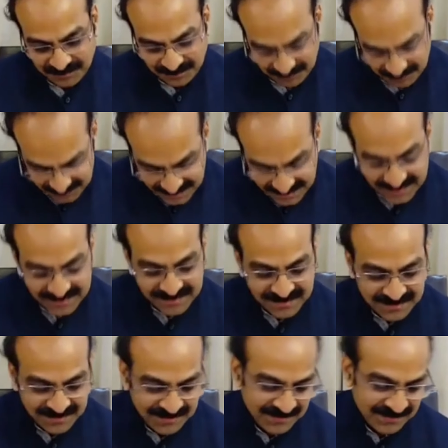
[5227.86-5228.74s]

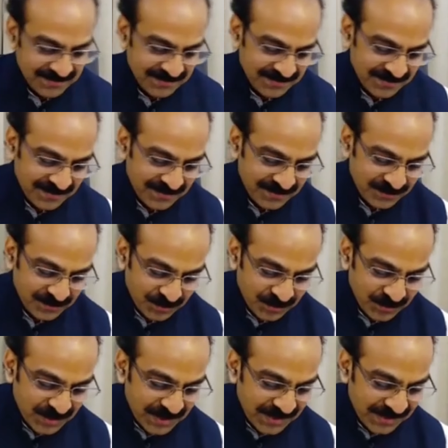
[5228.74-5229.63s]
Yes. So
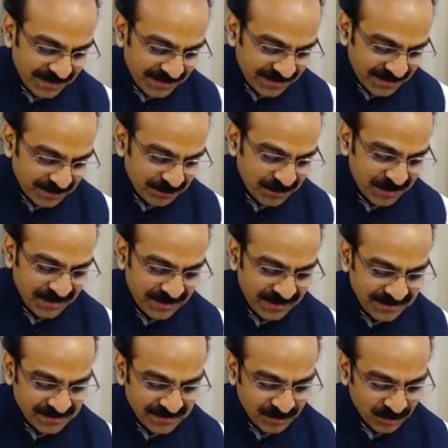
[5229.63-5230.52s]
you can
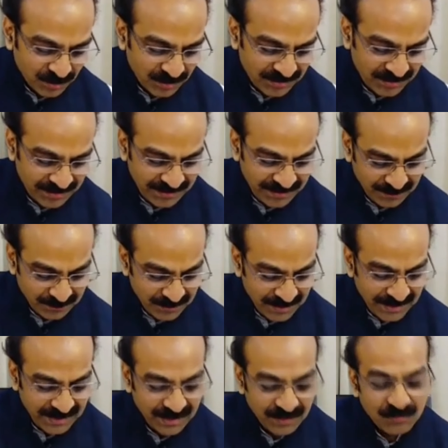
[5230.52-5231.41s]
contemporize the whole thing
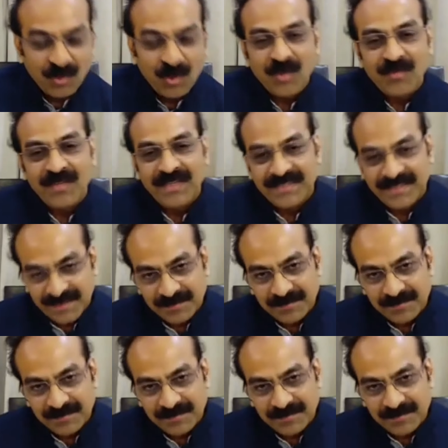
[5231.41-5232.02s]
by involving them.